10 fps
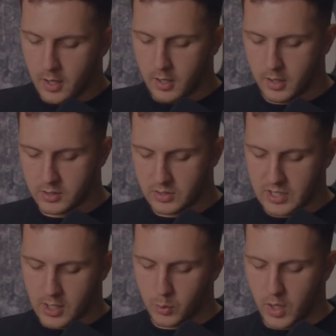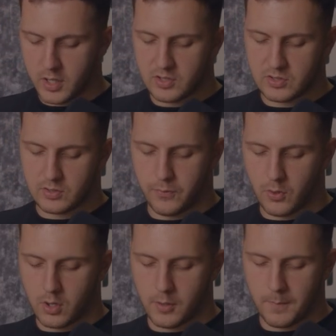The second one is
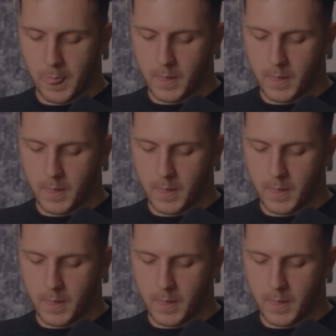for